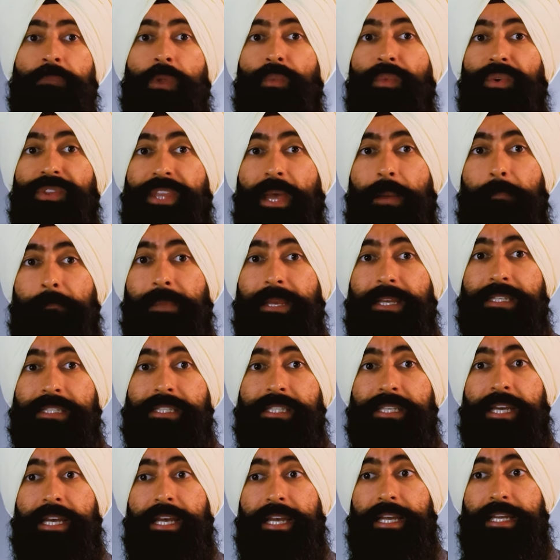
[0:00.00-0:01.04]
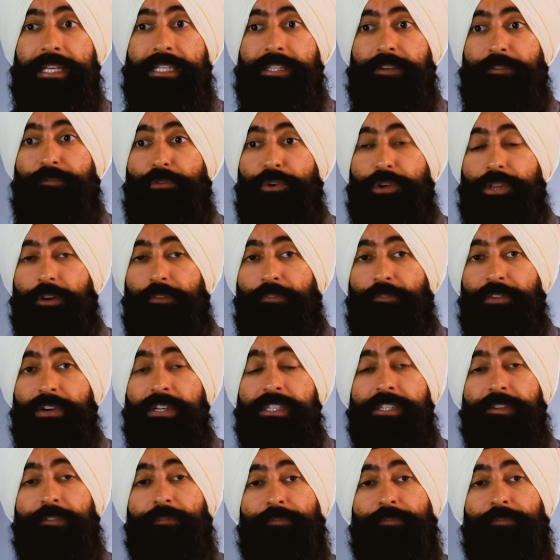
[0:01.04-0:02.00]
What that means is for the first